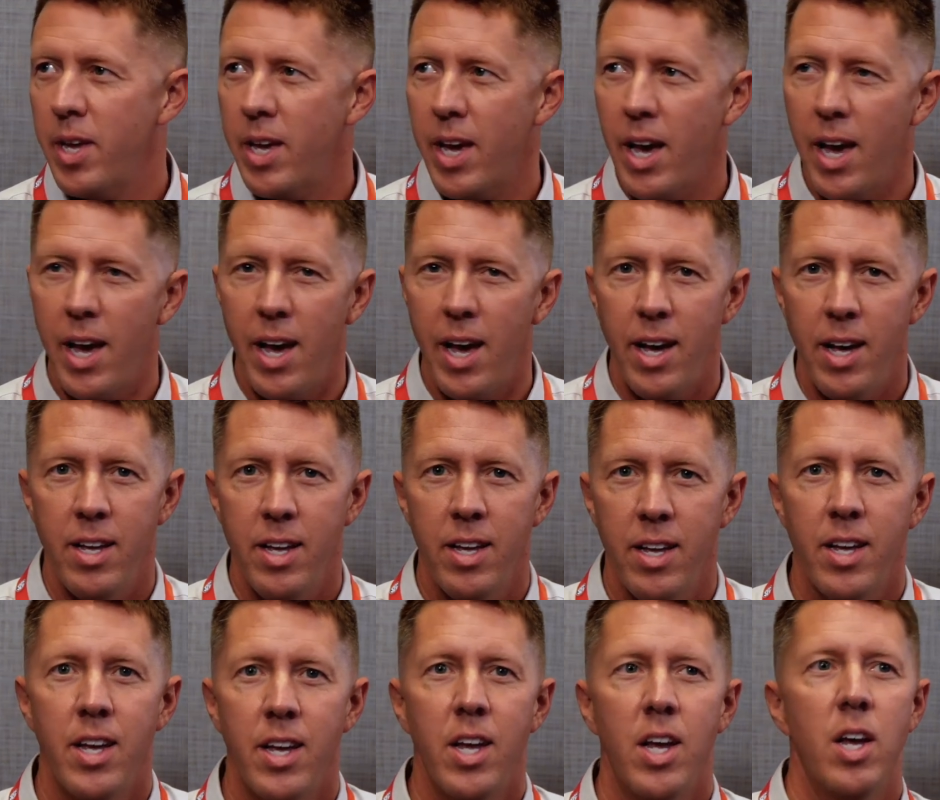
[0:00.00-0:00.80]
guy. Yeah.
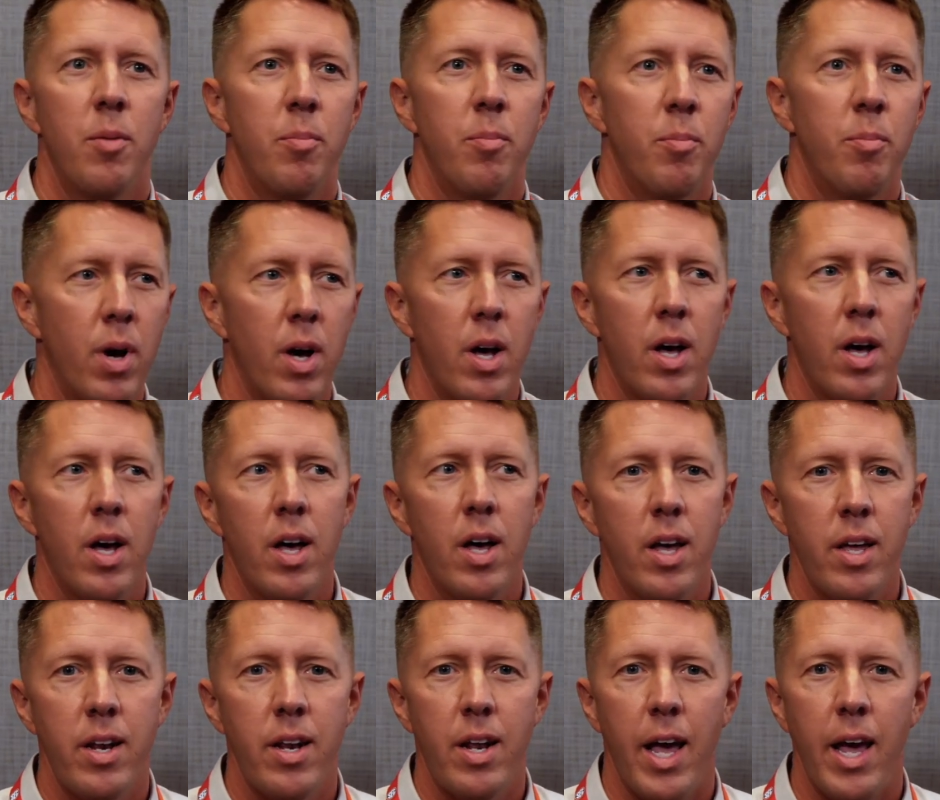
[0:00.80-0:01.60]

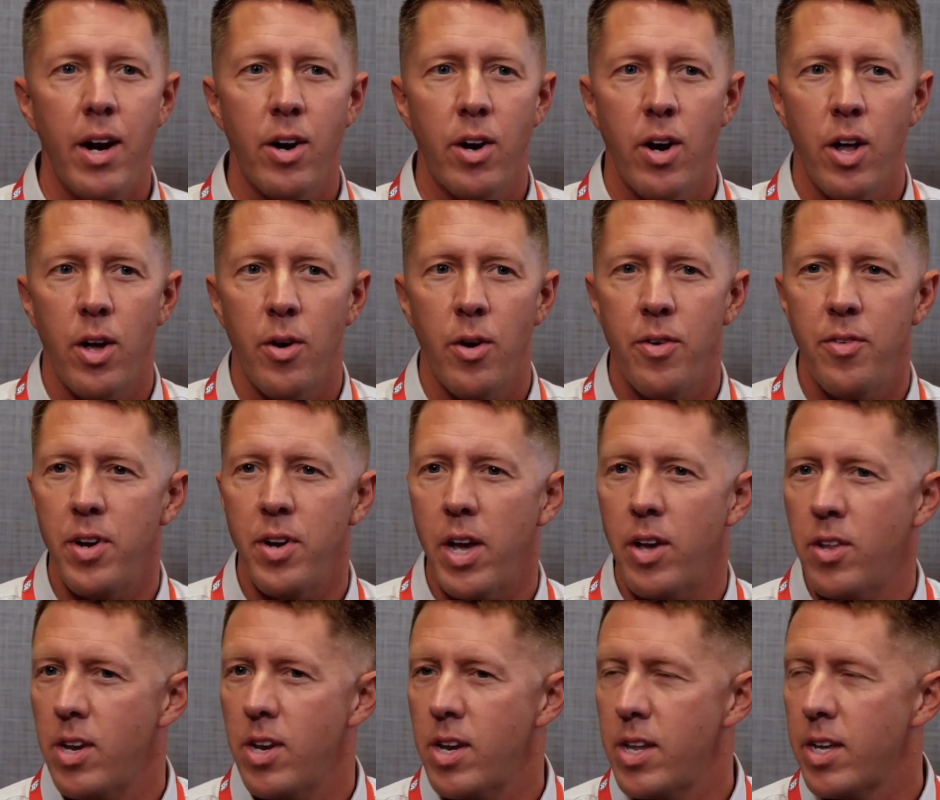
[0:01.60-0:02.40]
But I don't know. Every now
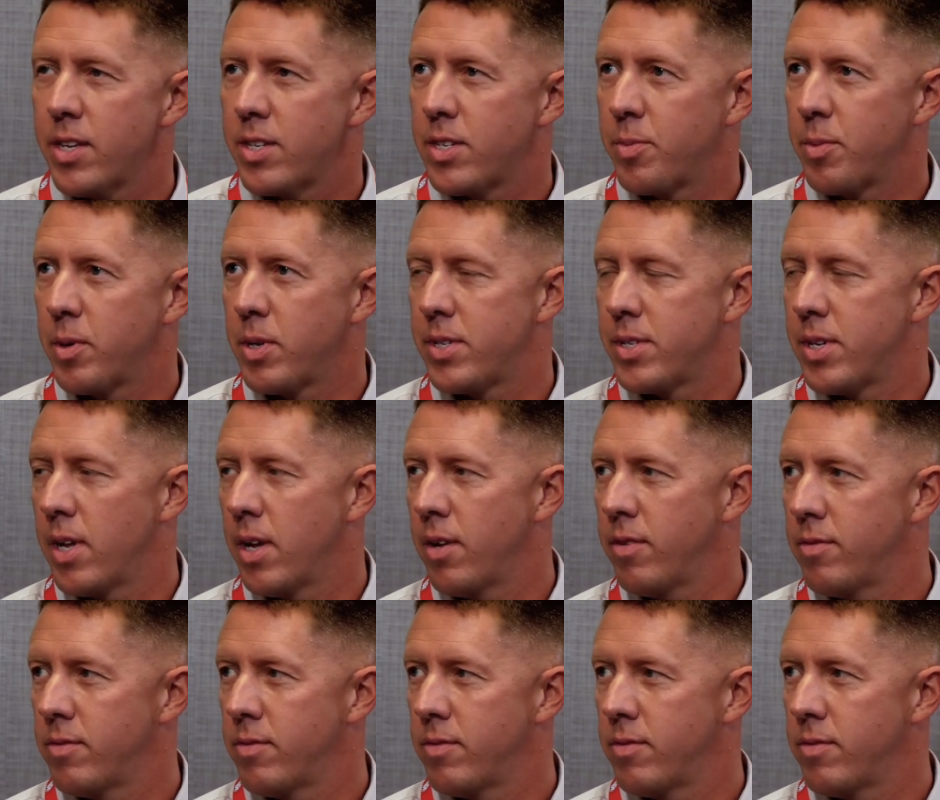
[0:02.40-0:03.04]
and then you get some good stuff.